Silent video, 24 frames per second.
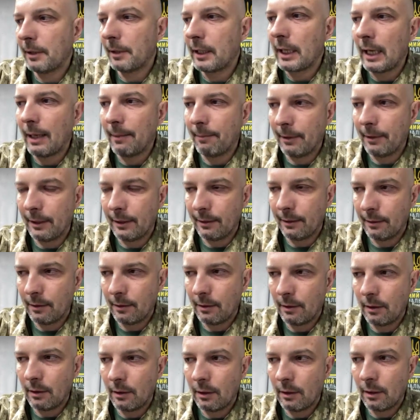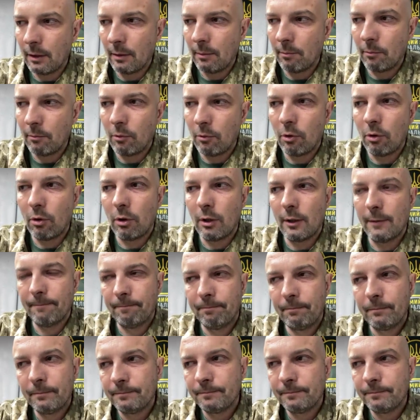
becoming uh, more